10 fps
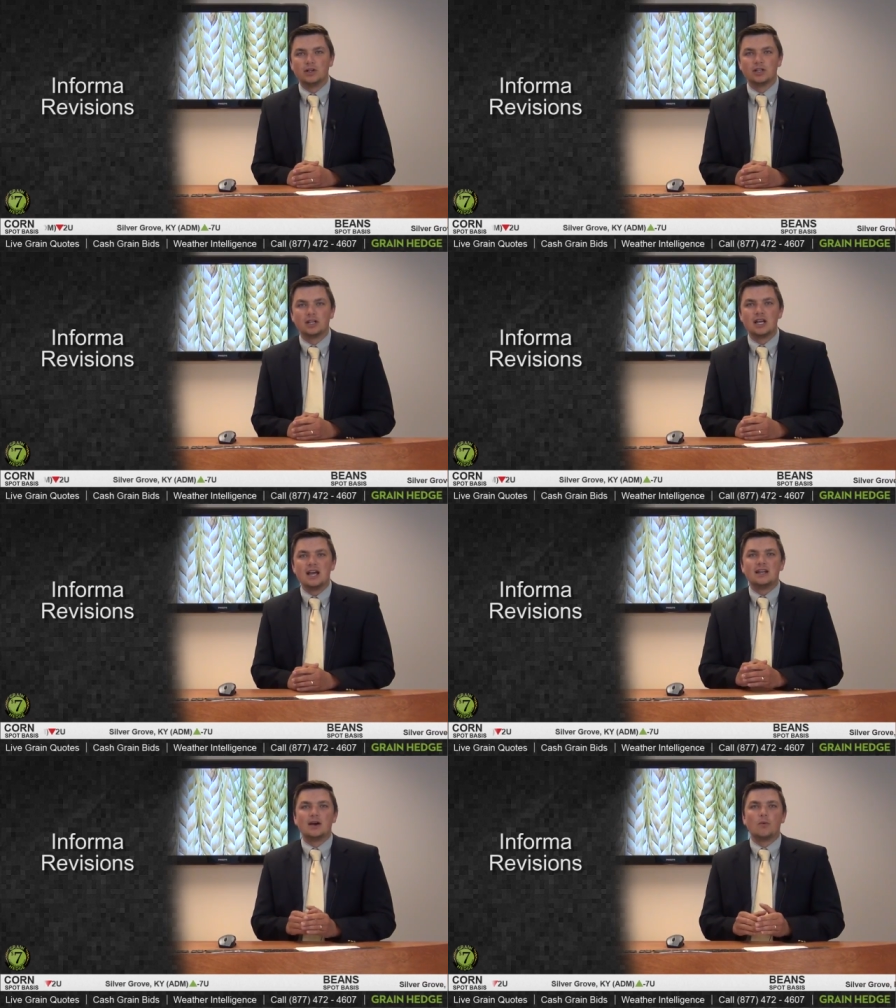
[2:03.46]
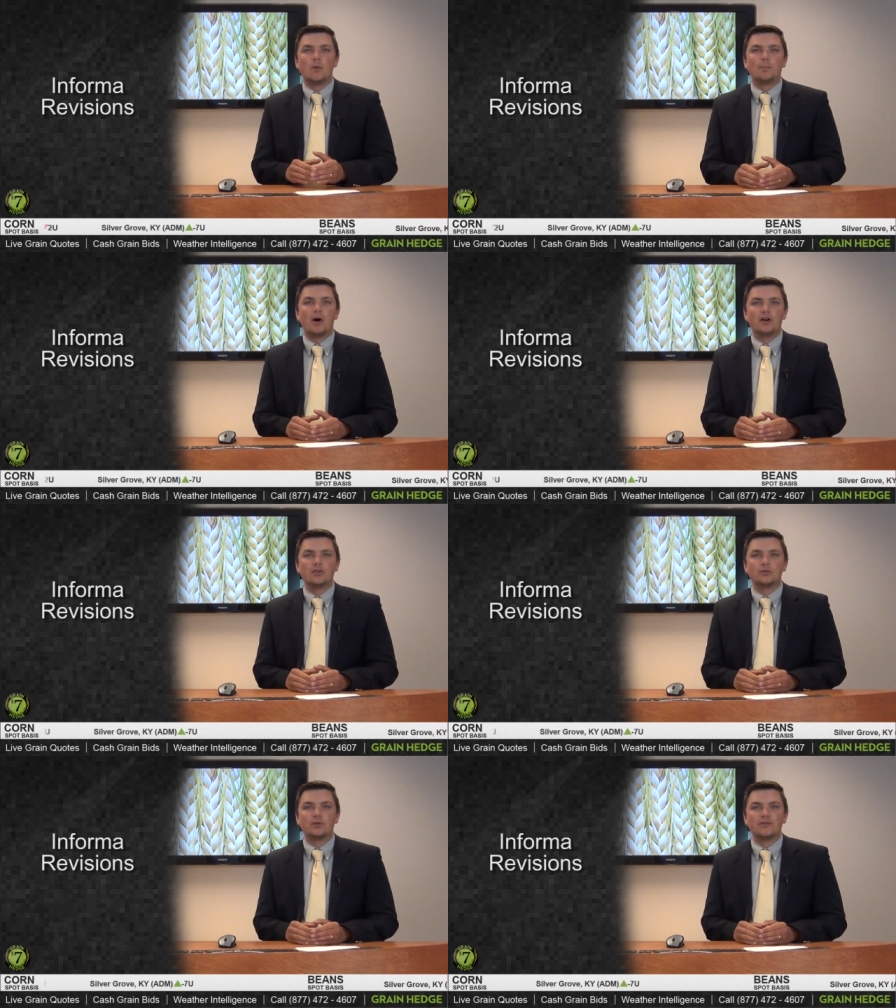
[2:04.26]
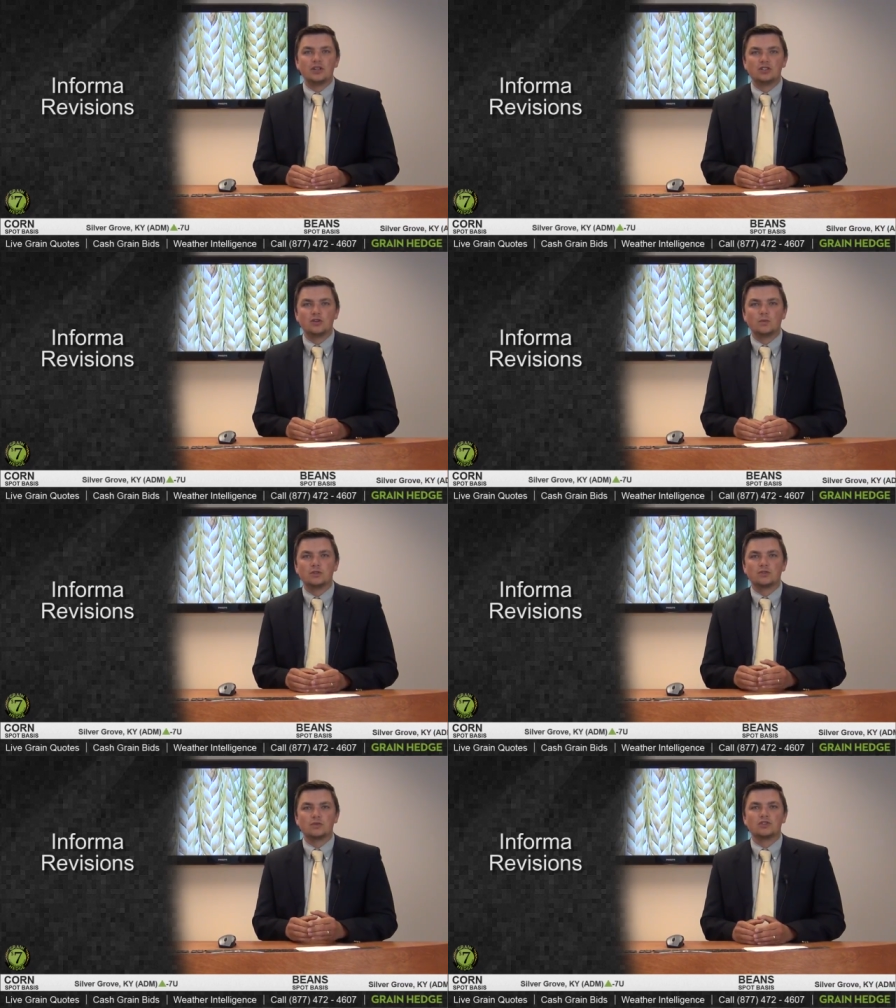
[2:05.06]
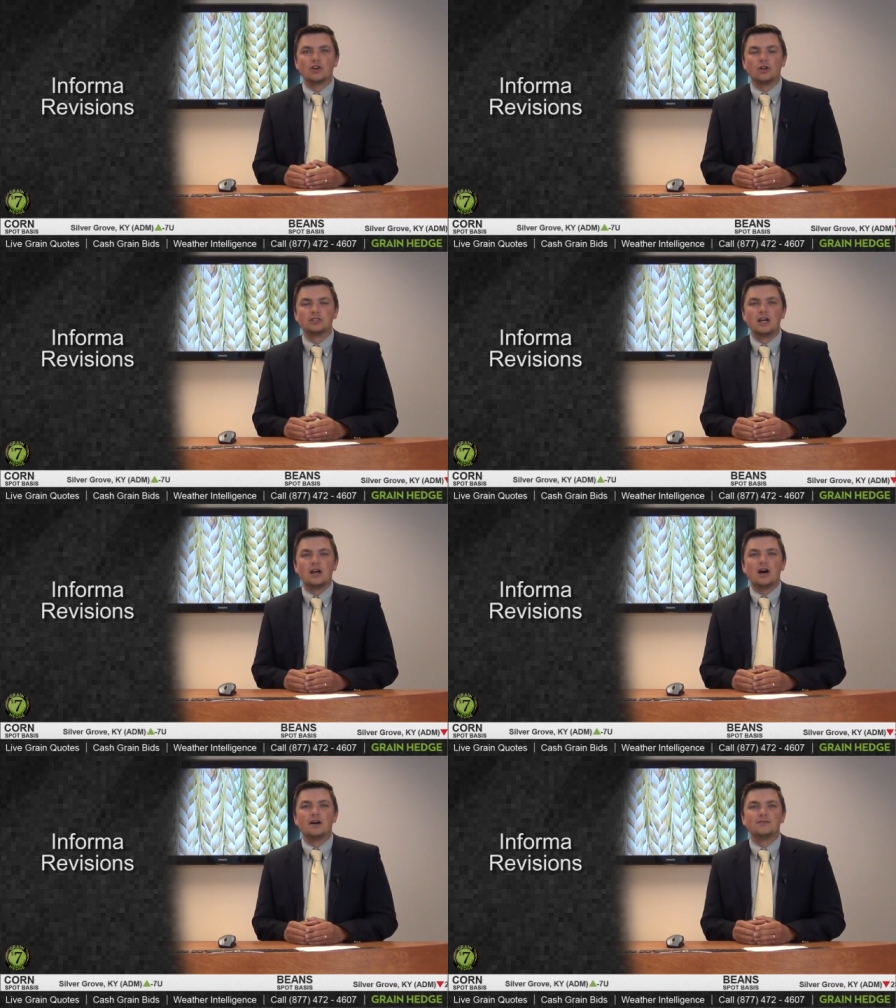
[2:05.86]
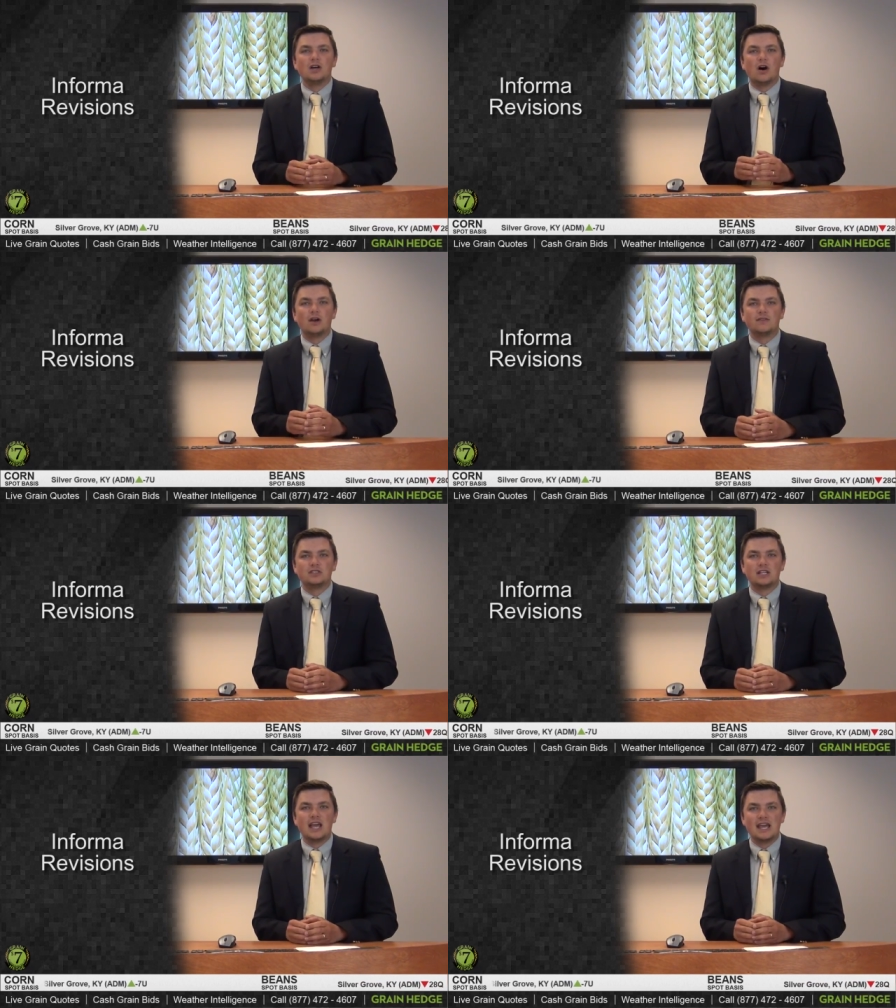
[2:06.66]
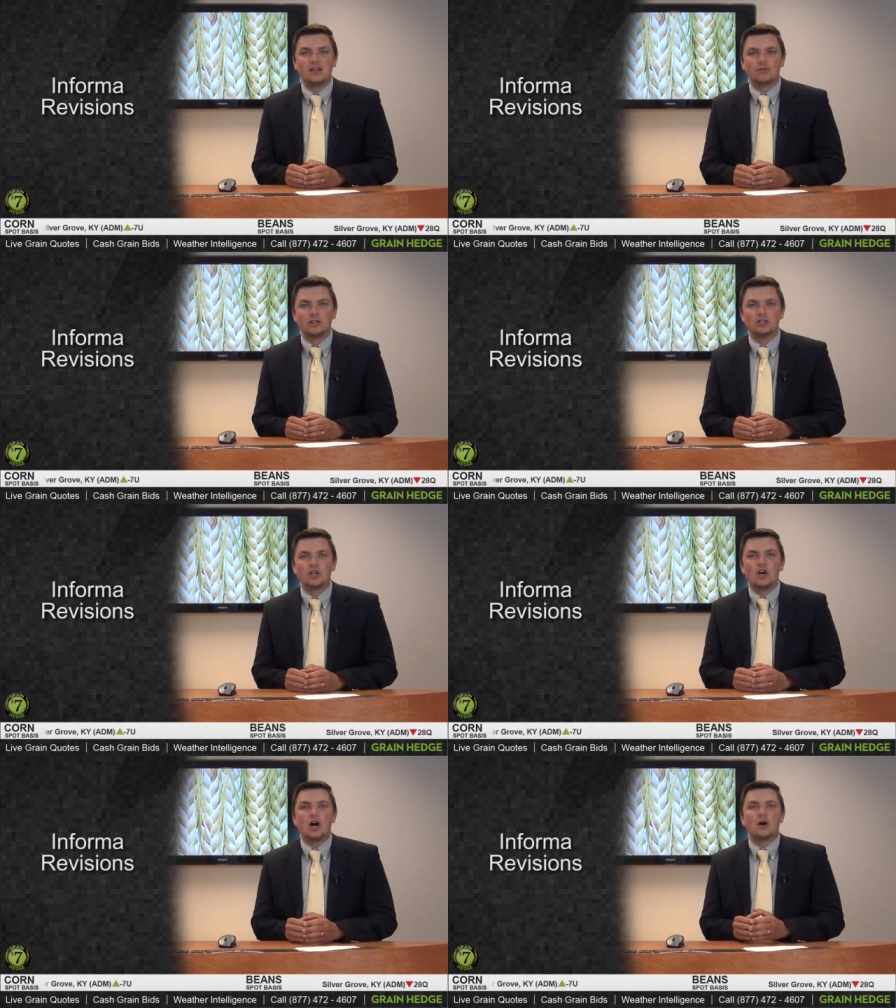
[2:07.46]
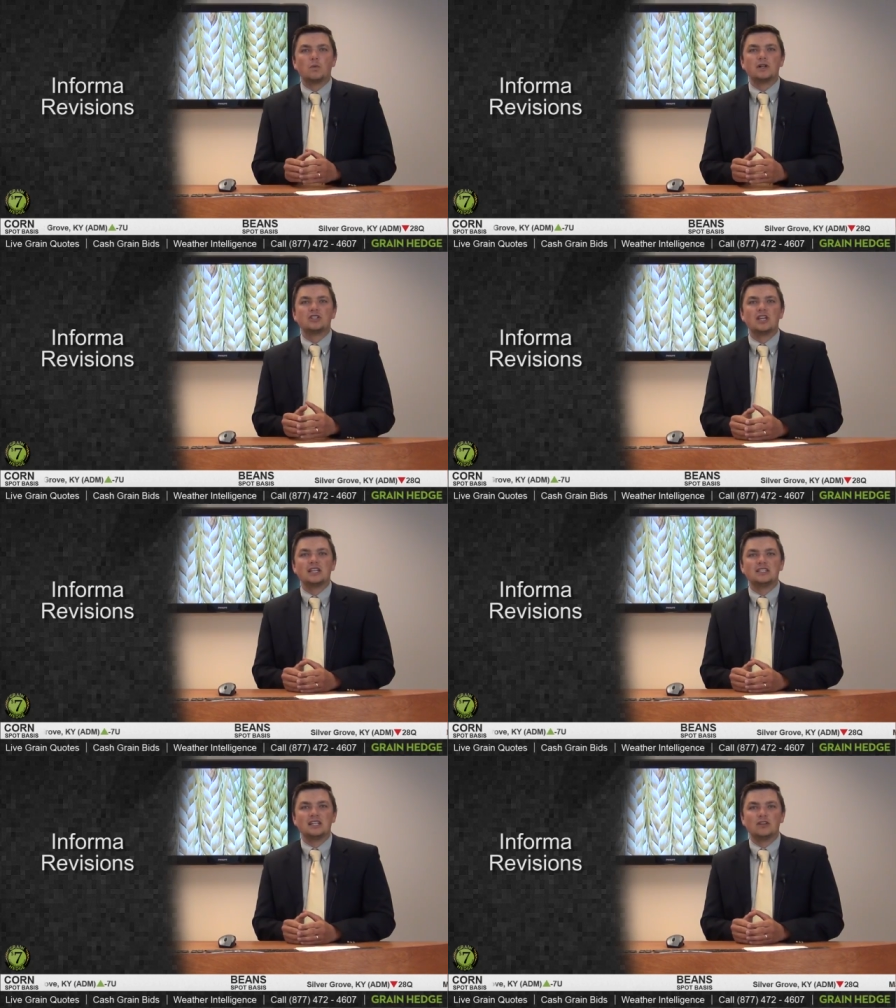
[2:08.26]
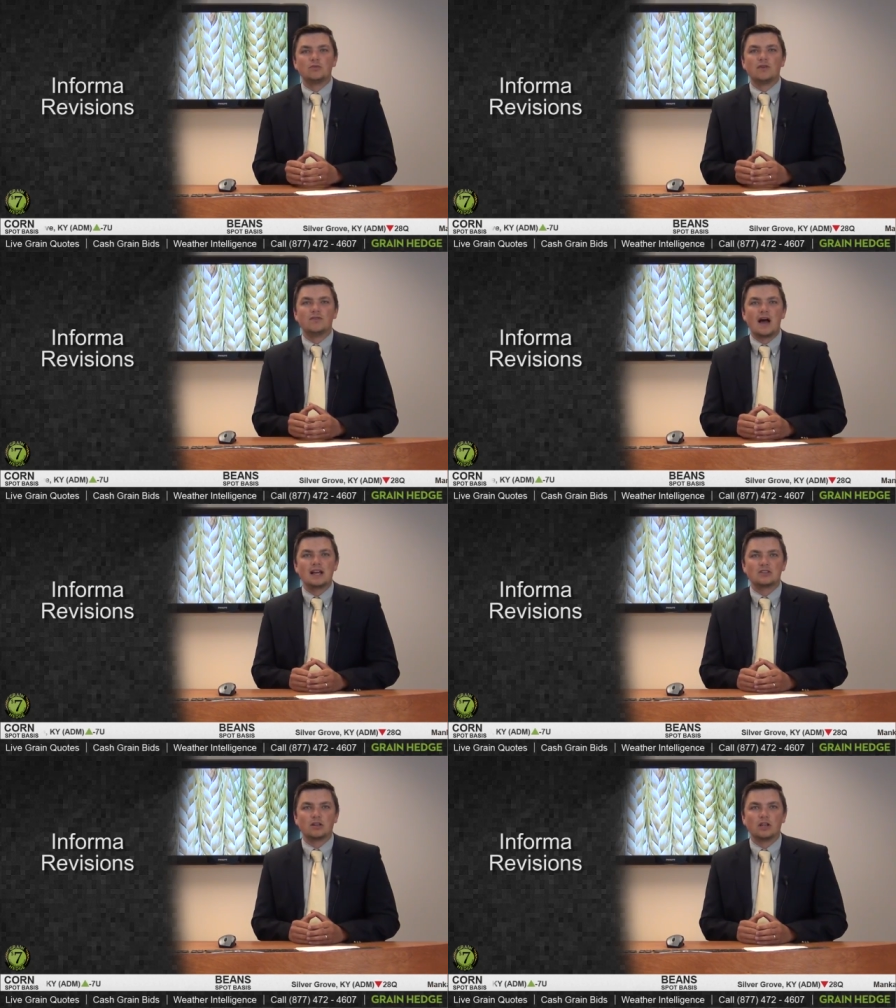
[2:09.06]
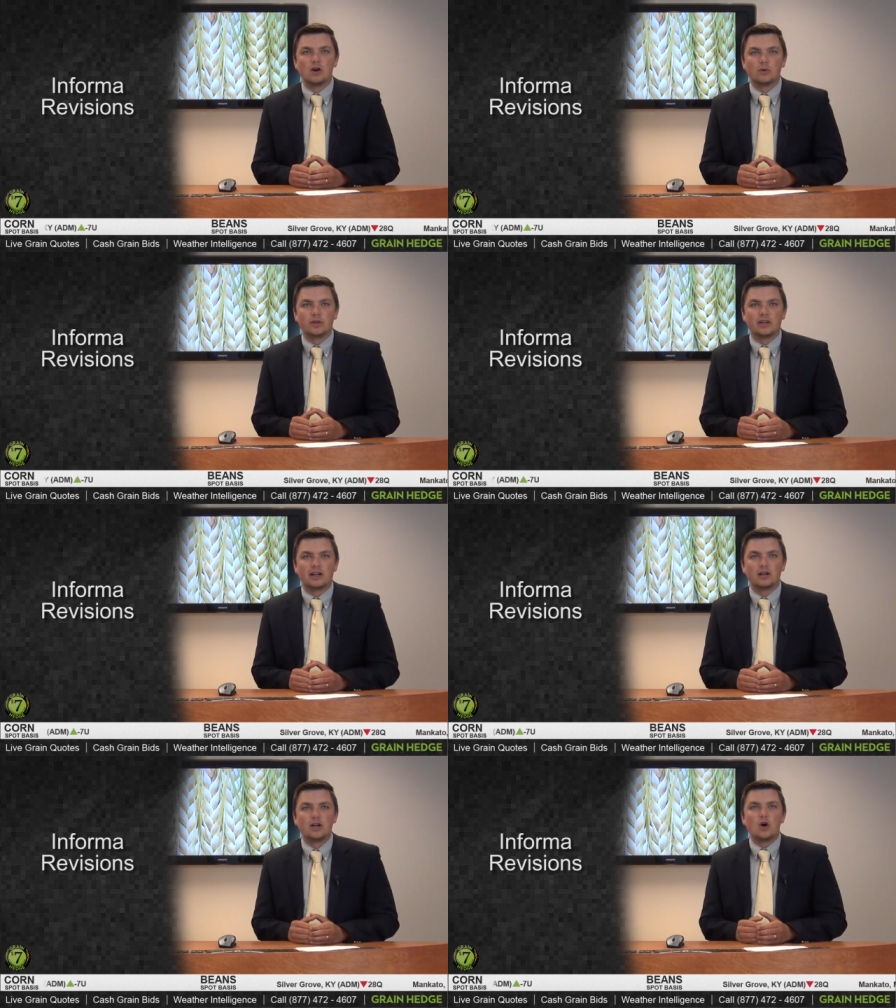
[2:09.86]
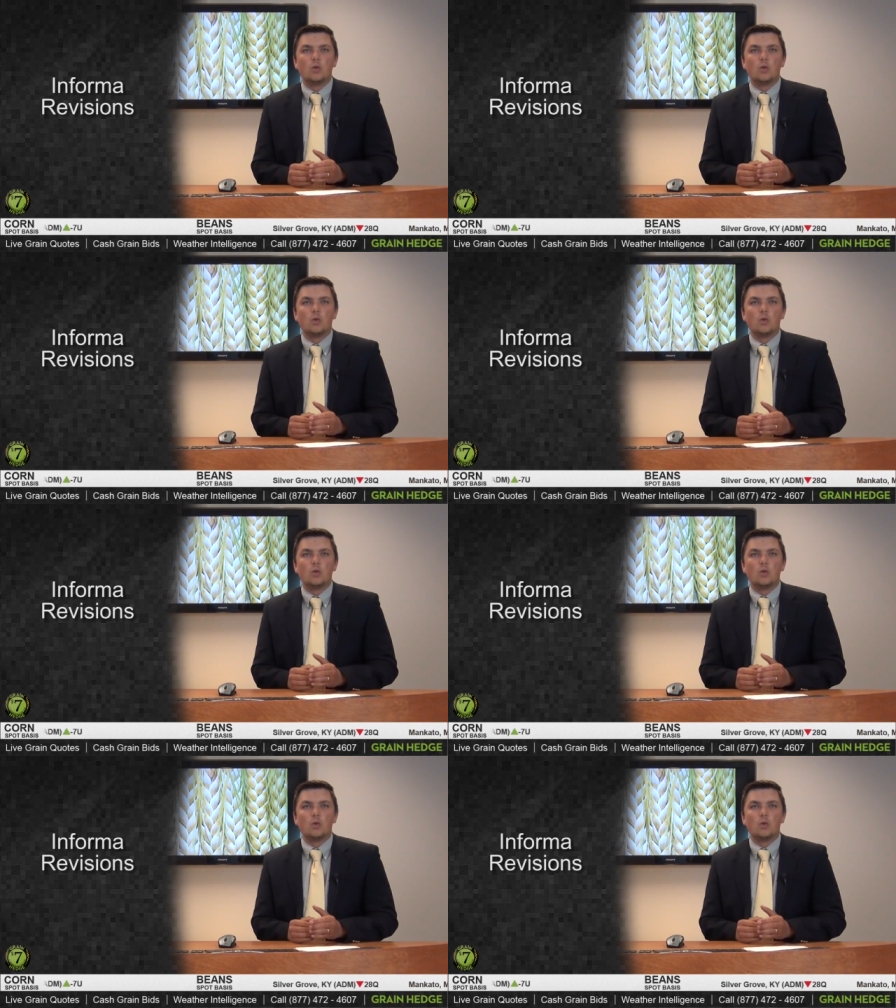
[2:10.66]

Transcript: billion. Now, part of the revision was a result of the harvested acreage, uh, which they did revise lower there.